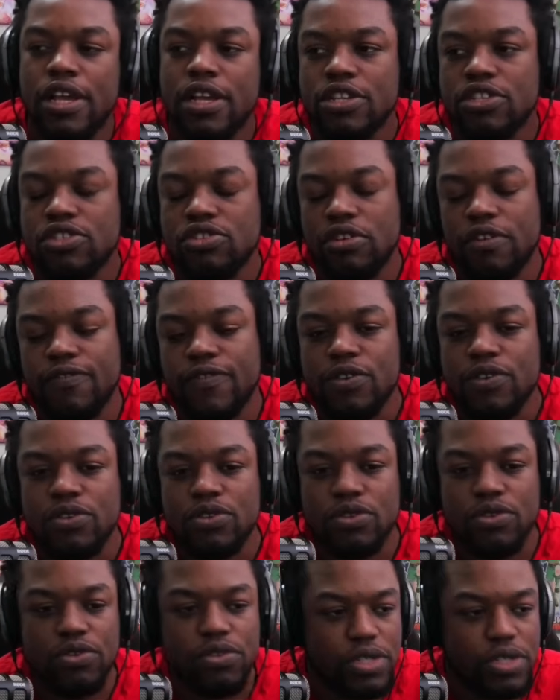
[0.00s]
So if you
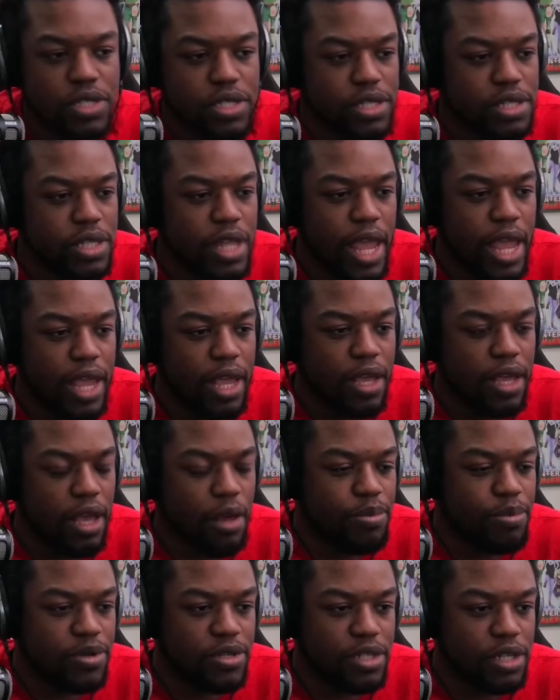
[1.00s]
do just like a
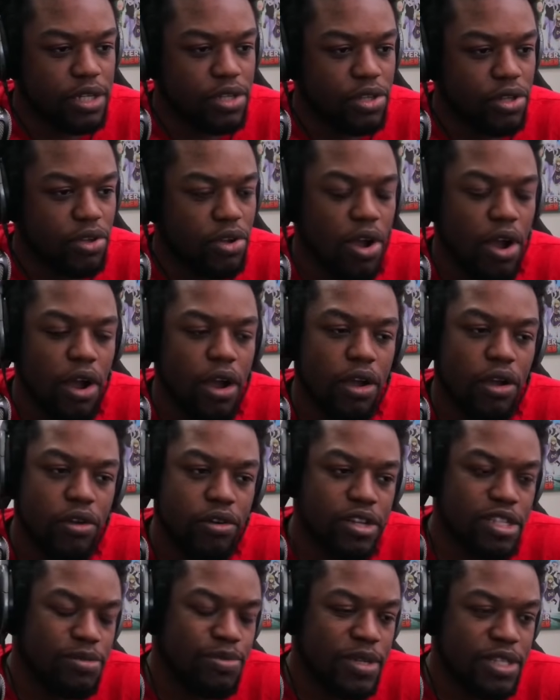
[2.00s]
particular card, or
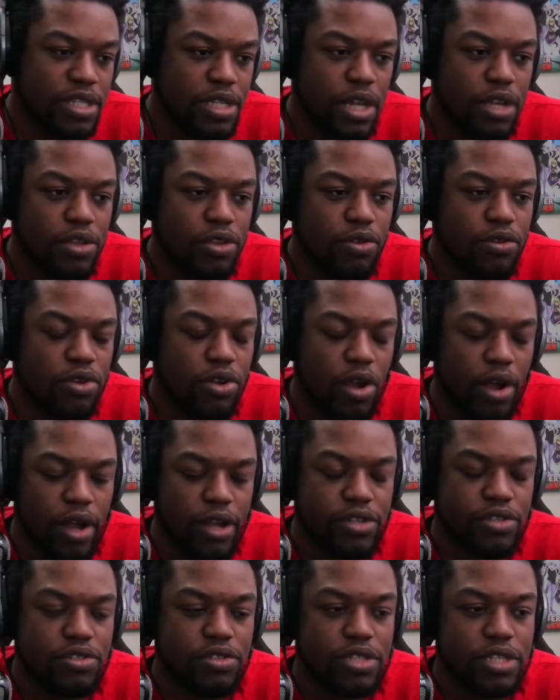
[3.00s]
especially a new
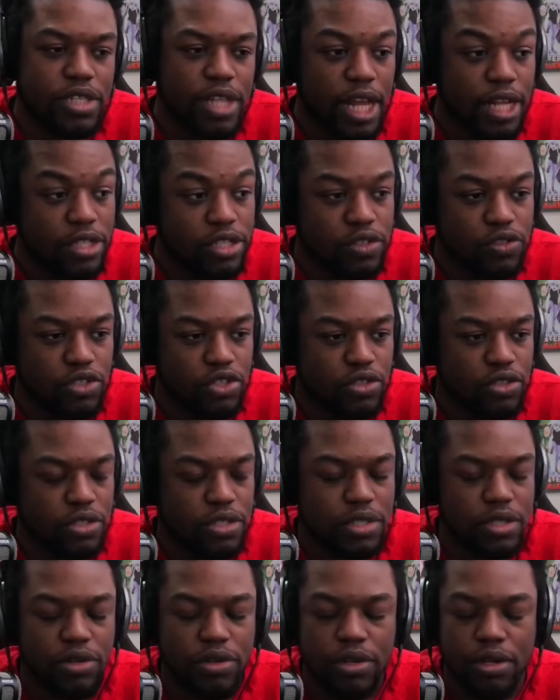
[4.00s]
card, usually that's
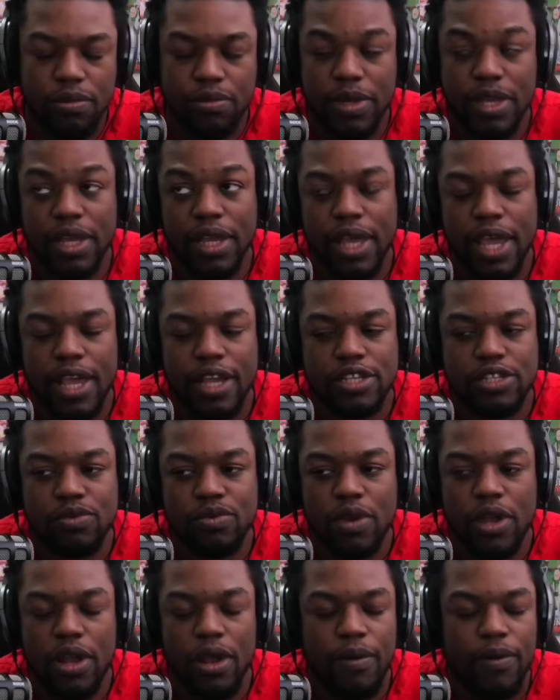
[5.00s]
usually going to be a case
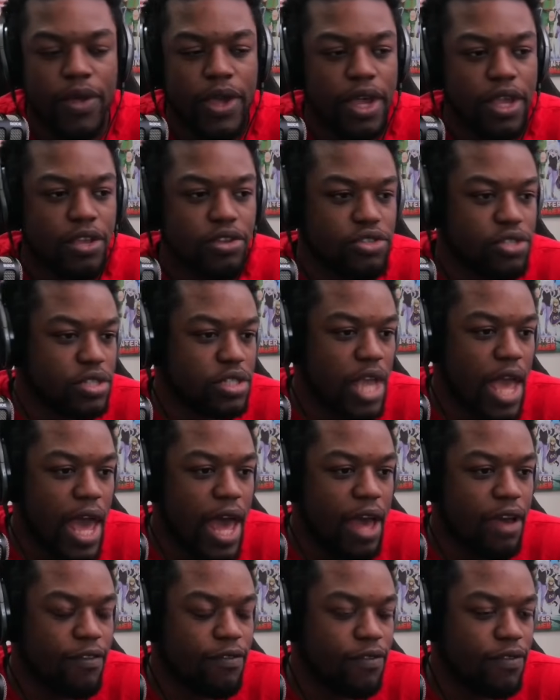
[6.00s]
where you just
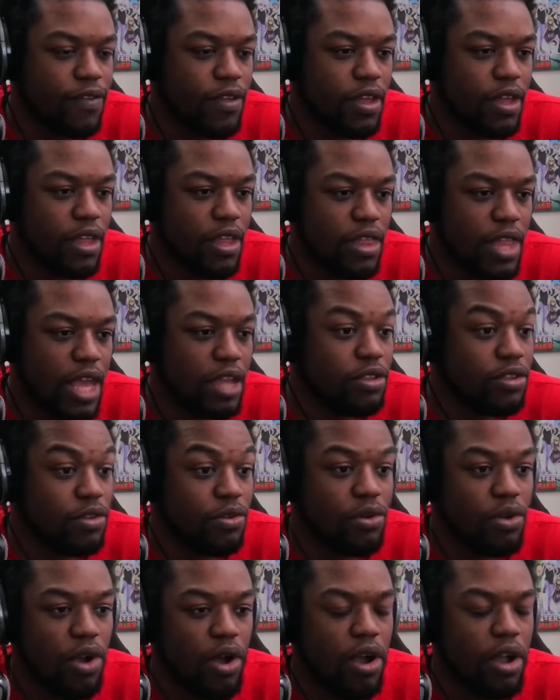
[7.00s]
have that new
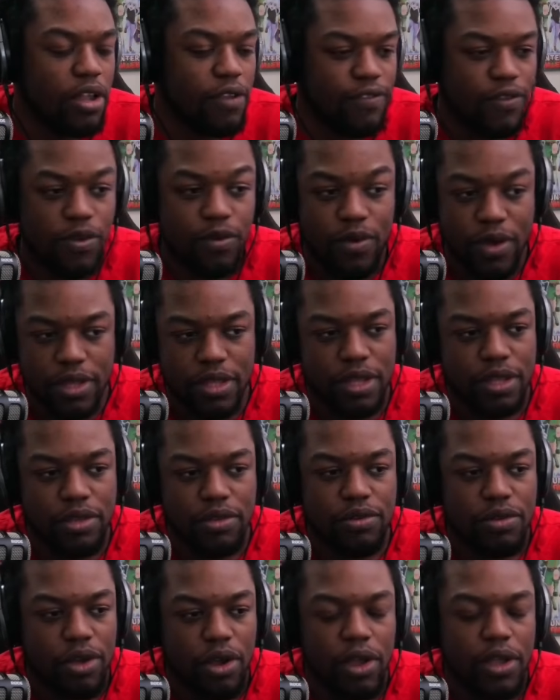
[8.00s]
card. If you want the
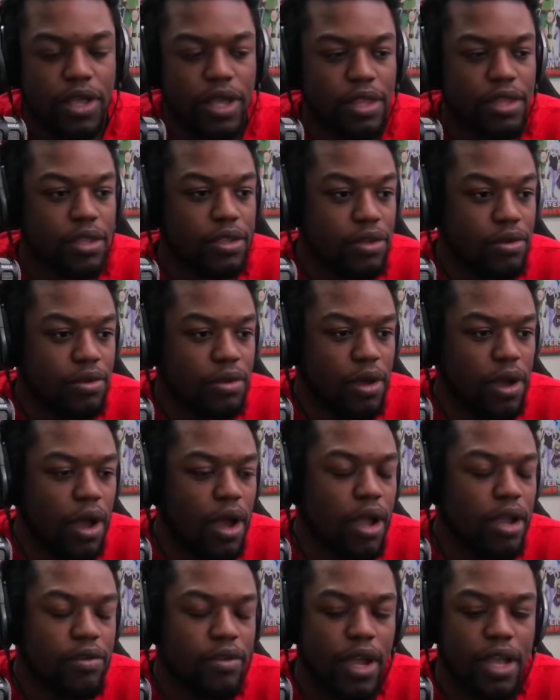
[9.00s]
new card, get the new
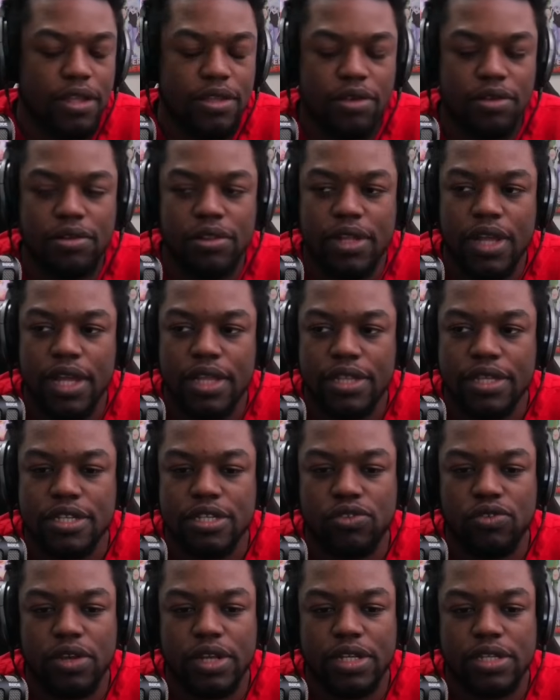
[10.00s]
card, right? Don't let
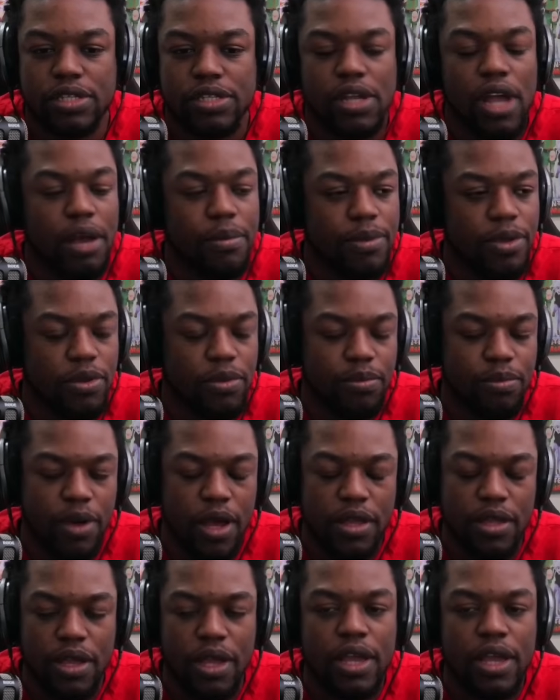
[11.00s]
this rating stop you.
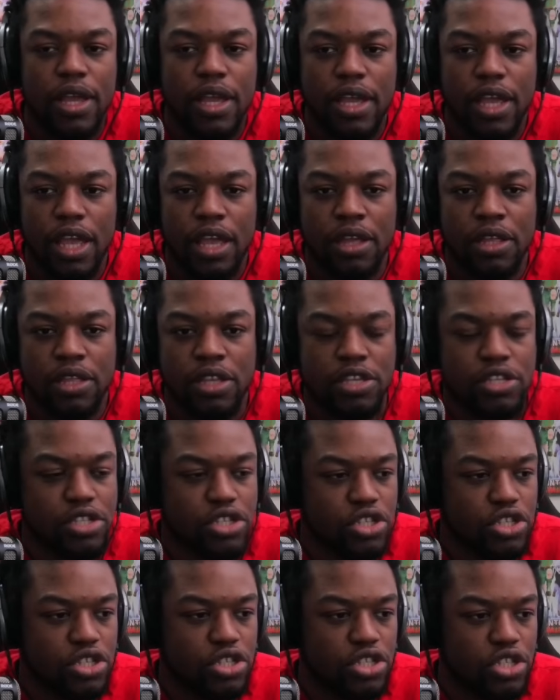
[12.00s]
But it, this
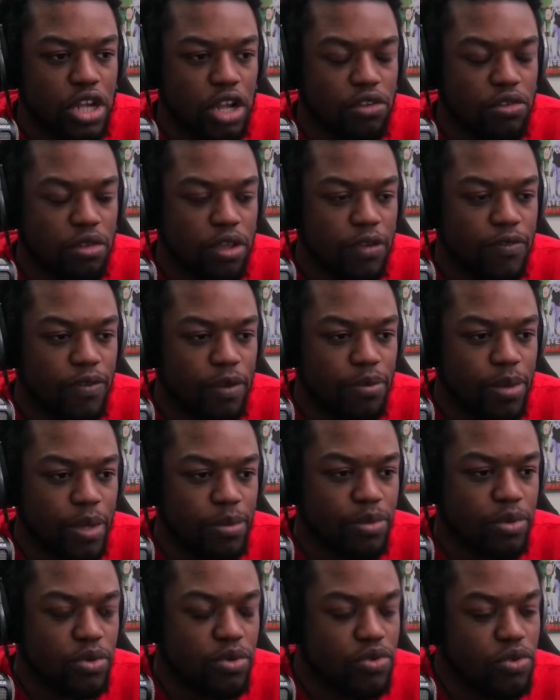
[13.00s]
is generally for
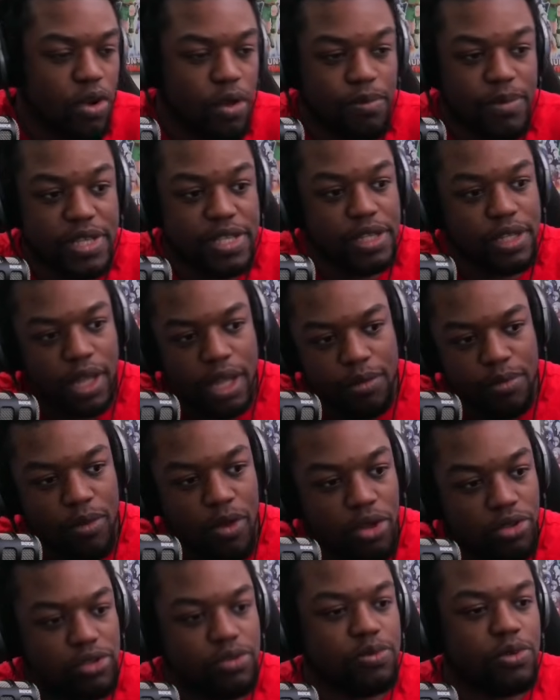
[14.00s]
people who are missing like
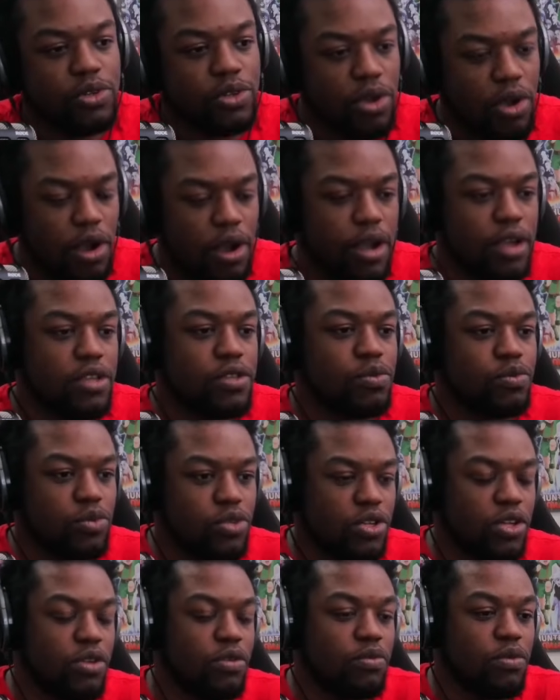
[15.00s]
multiple cards. What
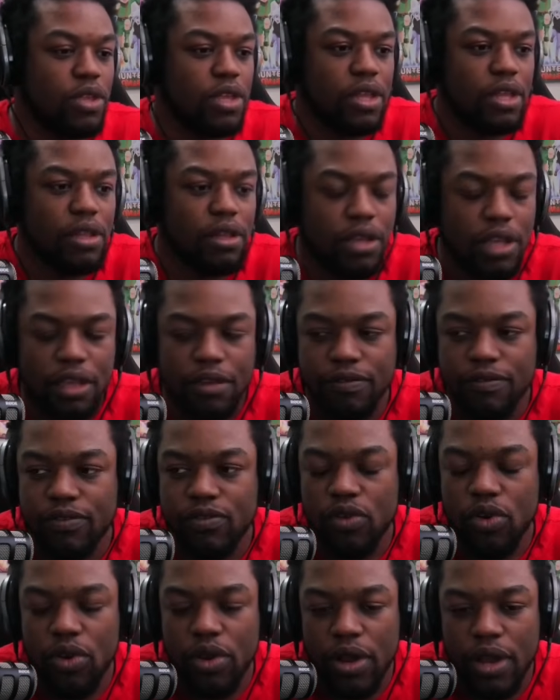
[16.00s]
are you really looking
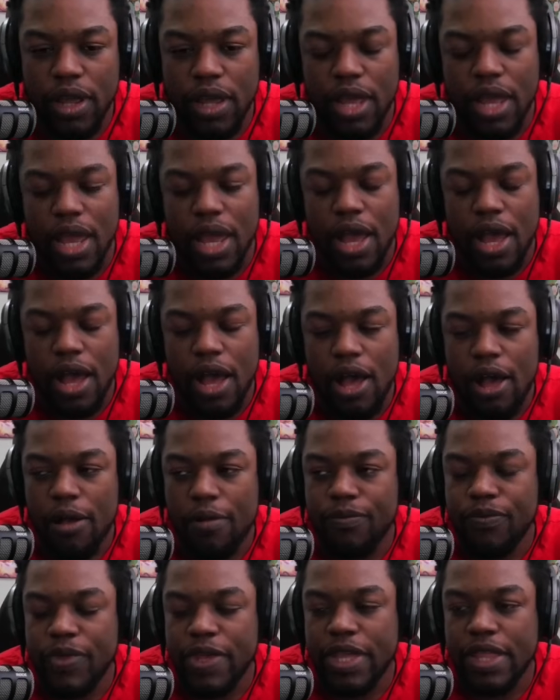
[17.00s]
for
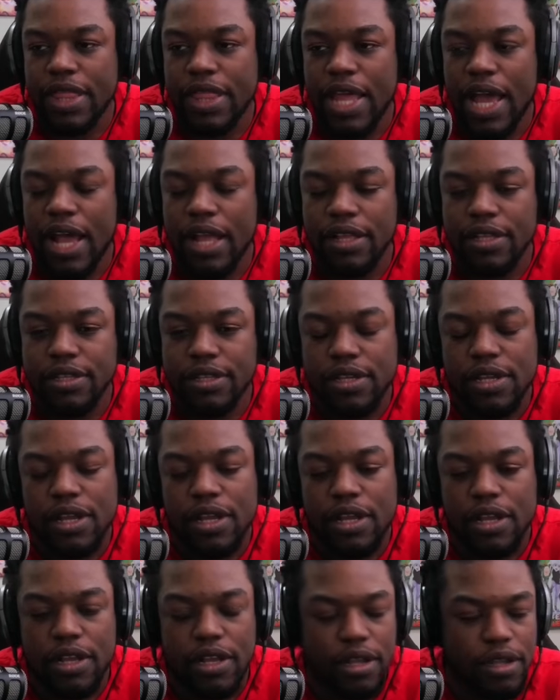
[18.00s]
um, in that
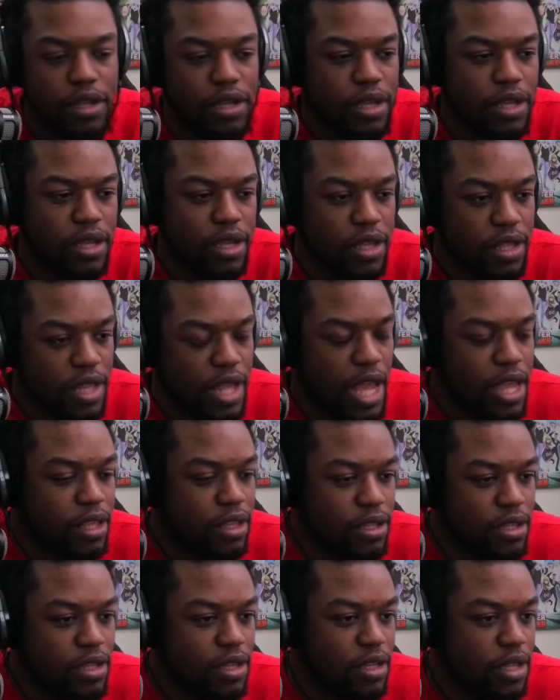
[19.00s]
in that
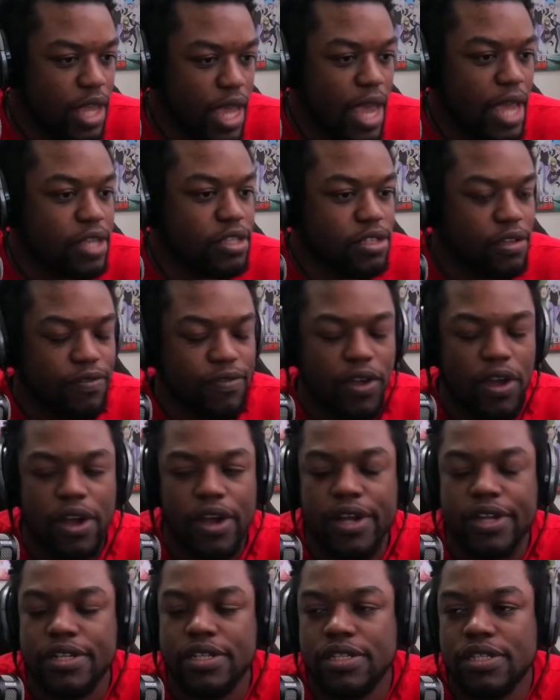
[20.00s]
case of
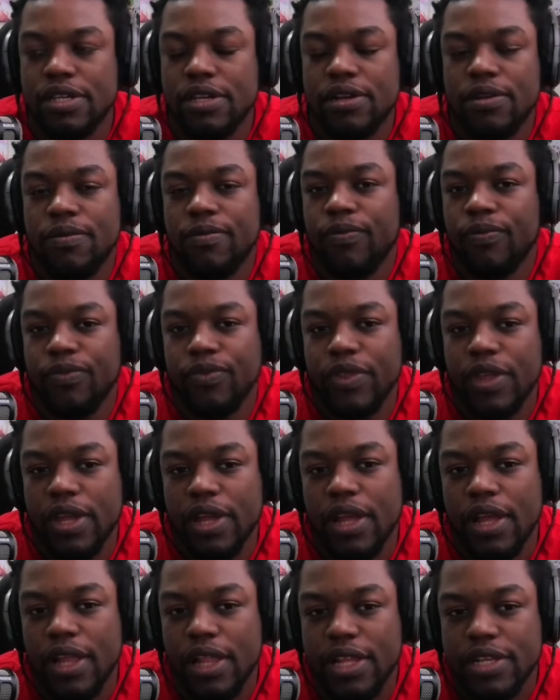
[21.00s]
cards? So
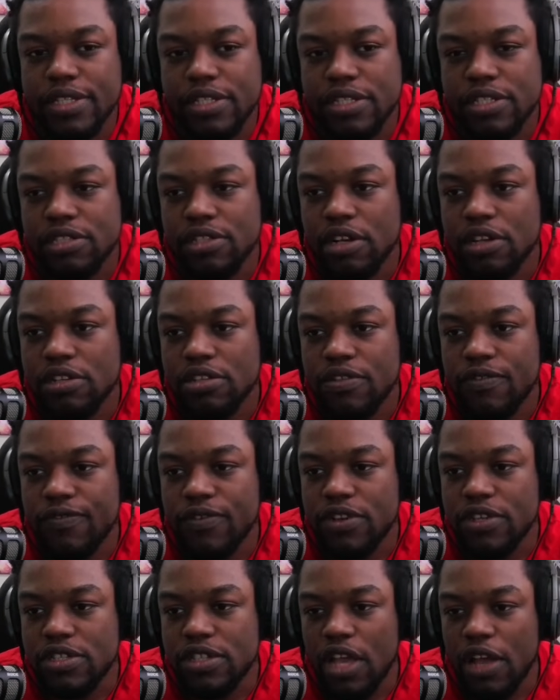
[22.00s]
let's get started. So
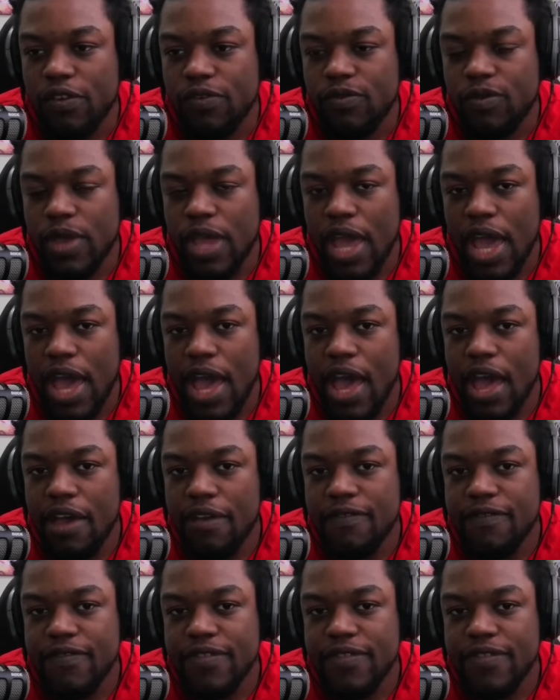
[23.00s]
first off, we have